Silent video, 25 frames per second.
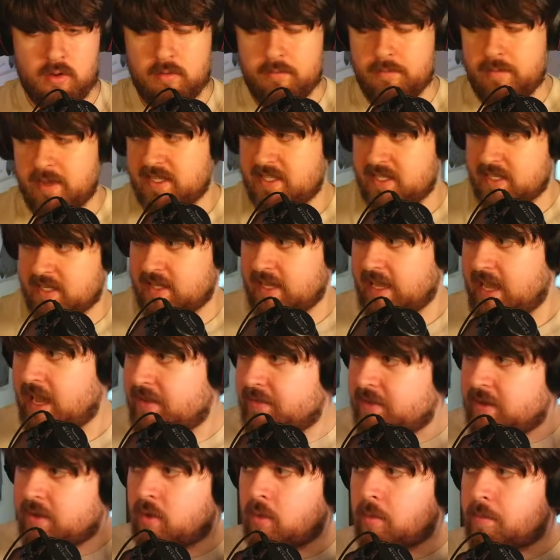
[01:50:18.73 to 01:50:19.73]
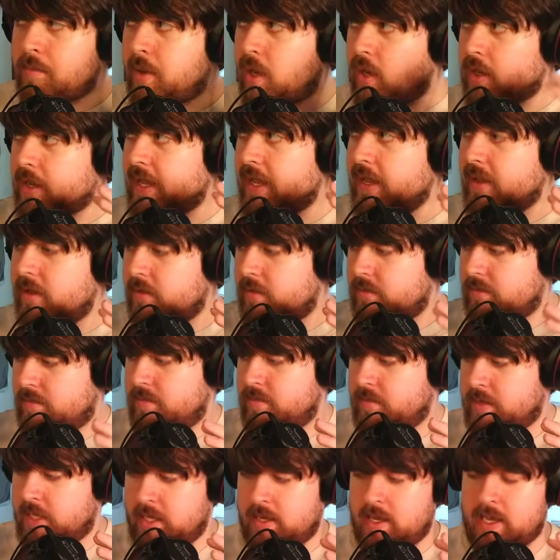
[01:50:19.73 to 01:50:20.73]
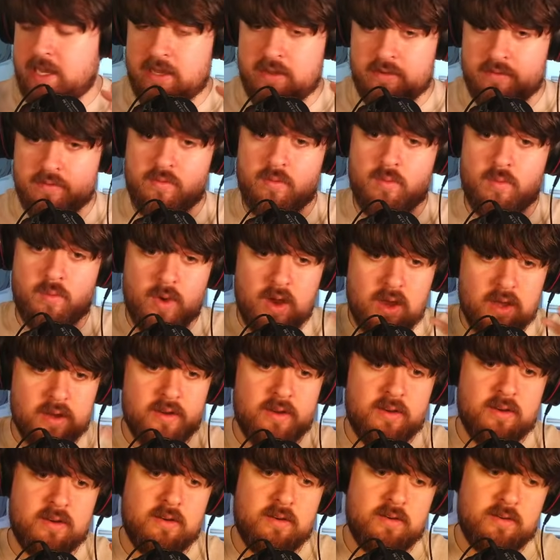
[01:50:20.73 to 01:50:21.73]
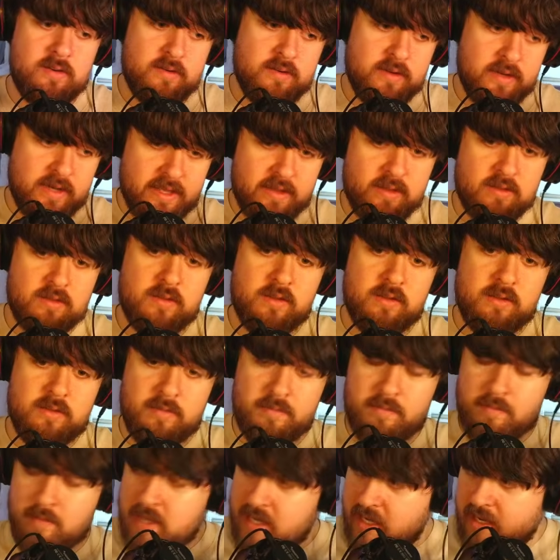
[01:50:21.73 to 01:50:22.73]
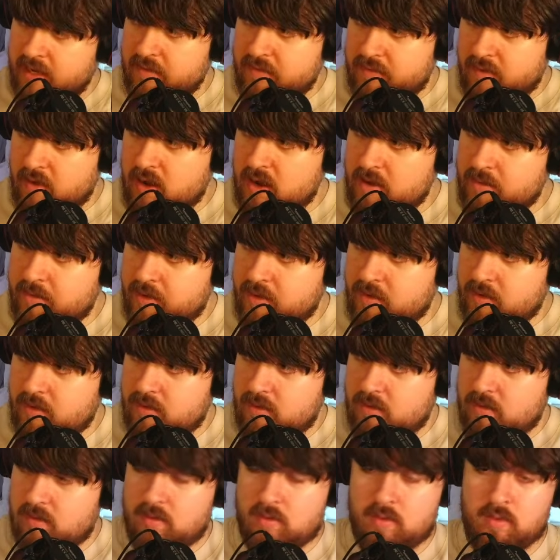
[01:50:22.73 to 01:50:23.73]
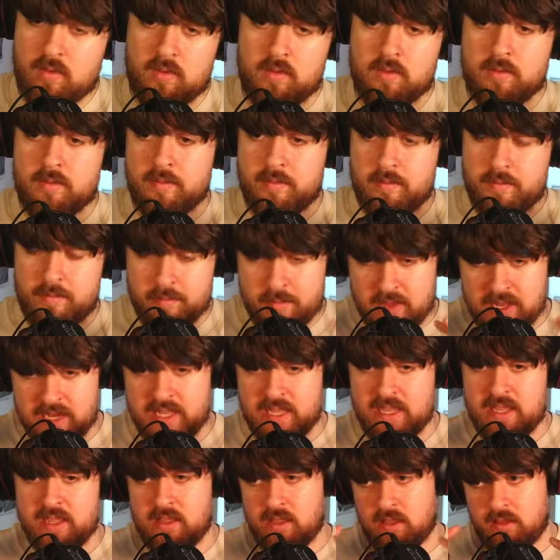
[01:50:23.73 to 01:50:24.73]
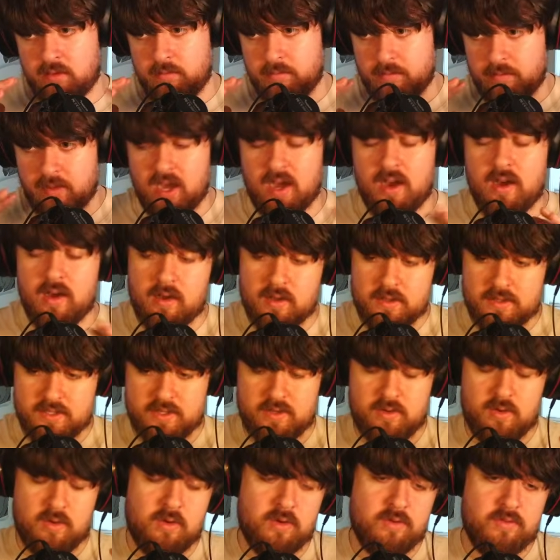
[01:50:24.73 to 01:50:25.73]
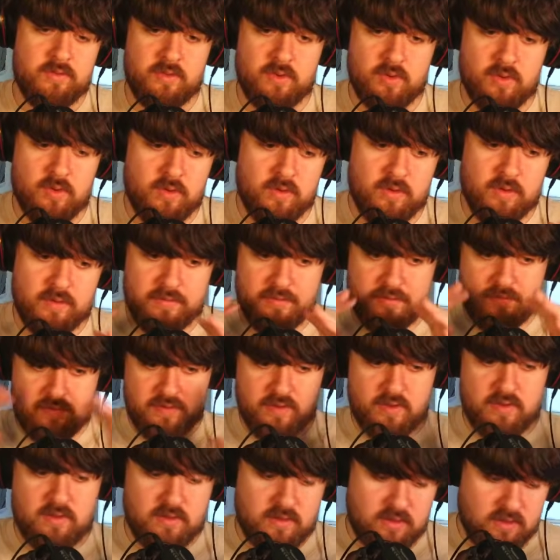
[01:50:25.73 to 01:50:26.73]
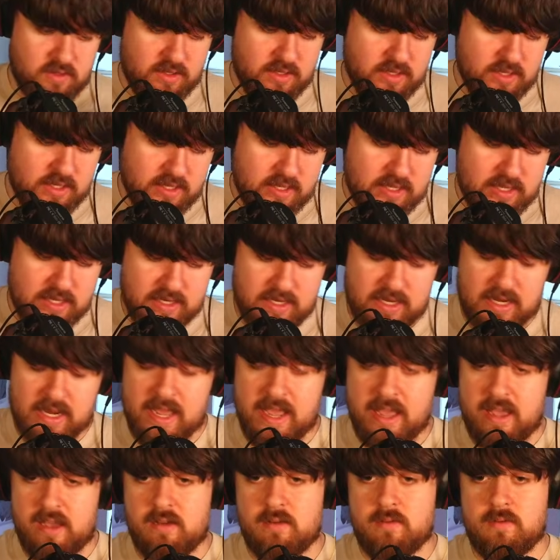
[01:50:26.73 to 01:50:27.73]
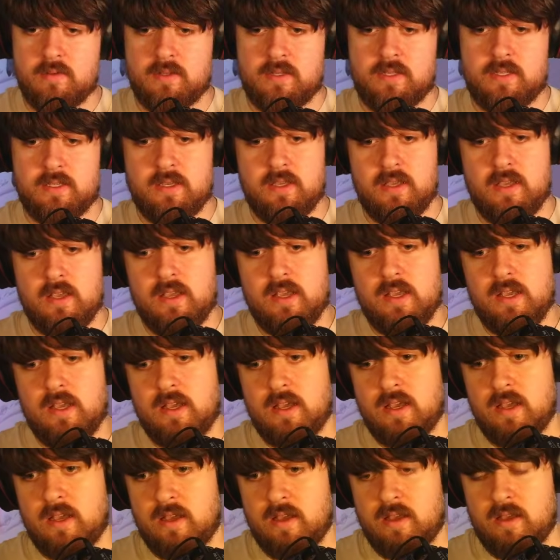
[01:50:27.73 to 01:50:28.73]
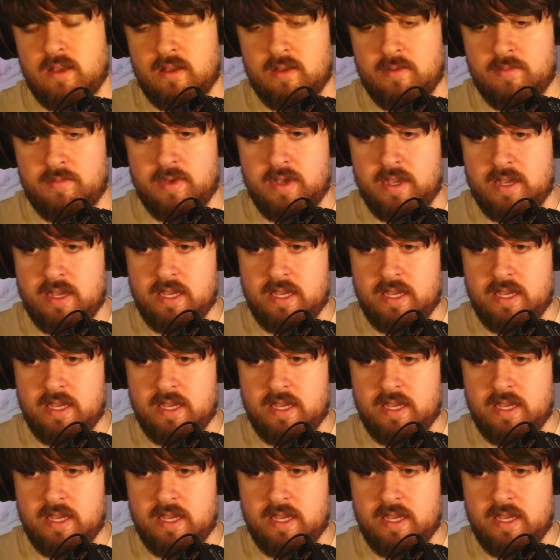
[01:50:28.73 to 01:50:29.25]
basically have a little pocket where you have one little mini environment or mini part of your full layout, and